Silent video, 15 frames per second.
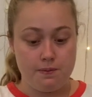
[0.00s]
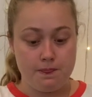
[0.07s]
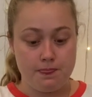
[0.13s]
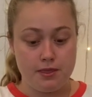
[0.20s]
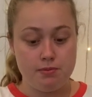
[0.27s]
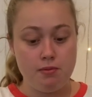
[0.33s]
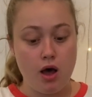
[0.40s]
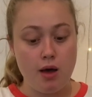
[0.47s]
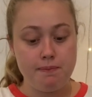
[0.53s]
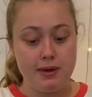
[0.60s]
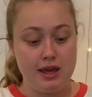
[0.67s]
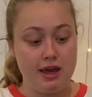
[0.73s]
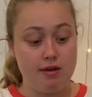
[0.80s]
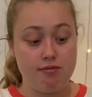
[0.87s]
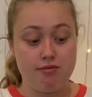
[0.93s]
The mob
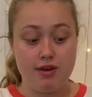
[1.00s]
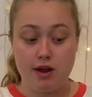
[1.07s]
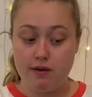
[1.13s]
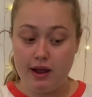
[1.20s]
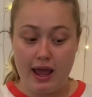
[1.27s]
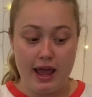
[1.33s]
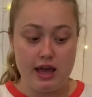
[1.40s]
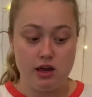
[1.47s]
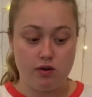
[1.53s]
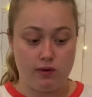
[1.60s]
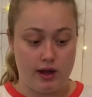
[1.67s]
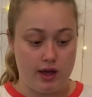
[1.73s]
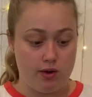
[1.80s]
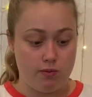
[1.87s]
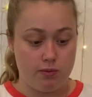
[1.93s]
became very
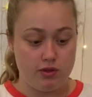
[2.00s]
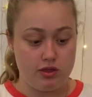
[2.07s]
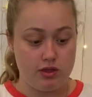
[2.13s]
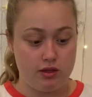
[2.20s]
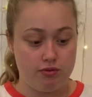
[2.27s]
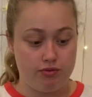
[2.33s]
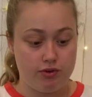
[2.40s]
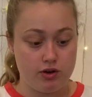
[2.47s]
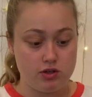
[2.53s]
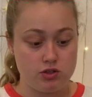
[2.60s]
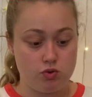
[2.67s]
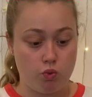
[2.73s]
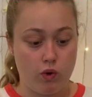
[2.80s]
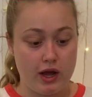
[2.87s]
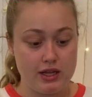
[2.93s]
angry when the first
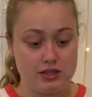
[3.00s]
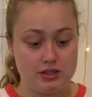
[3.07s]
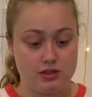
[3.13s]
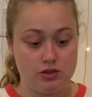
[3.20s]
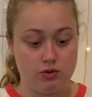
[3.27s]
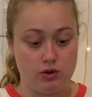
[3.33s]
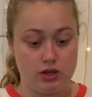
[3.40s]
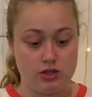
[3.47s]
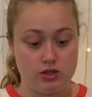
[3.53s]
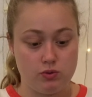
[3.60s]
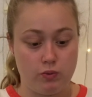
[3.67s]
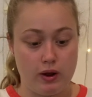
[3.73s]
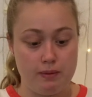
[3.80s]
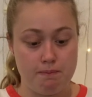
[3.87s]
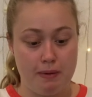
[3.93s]
white students
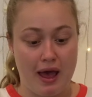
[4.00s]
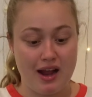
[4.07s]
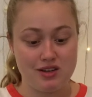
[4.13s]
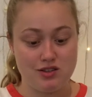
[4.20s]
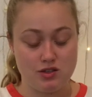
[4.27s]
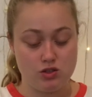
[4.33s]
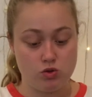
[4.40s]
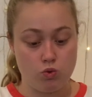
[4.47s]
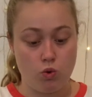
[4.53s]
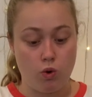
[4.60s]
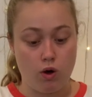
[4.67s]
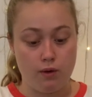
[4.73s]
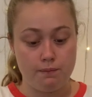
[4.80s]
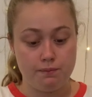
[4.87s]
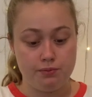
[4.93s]
went back to
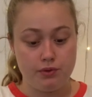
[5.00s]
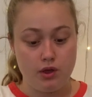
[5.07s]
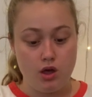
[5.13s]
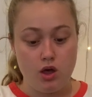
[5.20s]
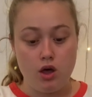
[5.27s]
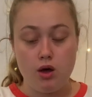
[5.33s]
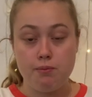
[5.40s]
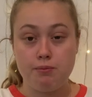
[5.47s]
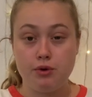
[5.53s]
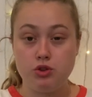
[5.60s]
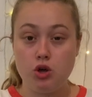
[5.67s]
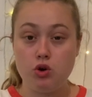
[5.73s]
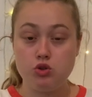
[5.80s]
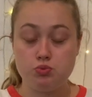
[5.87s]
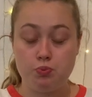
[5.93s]
school, but
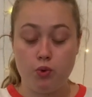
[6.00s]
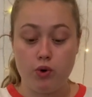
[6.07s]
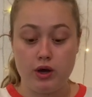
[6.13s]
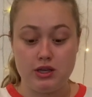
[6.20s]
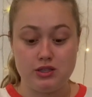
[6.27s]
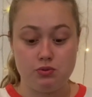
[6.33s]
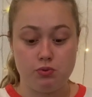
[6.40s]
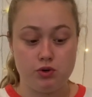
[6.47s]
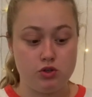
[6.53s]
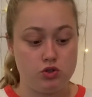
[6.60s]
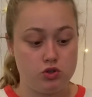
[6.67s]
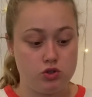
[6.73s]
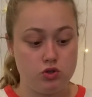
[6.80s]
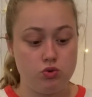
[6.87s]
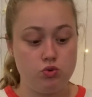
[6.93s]
those boys were
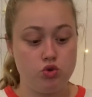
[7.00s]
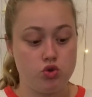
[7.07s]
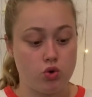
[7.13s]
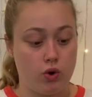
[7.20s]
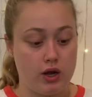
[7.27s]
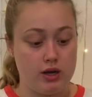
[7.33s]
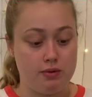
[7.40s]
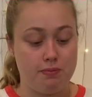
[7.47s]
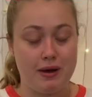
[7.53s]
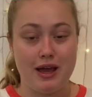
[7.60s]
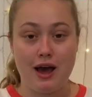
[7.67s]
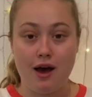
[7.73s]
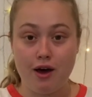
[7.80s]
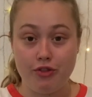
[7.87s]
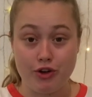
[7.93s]
soon joined by
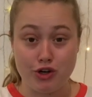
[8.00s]
other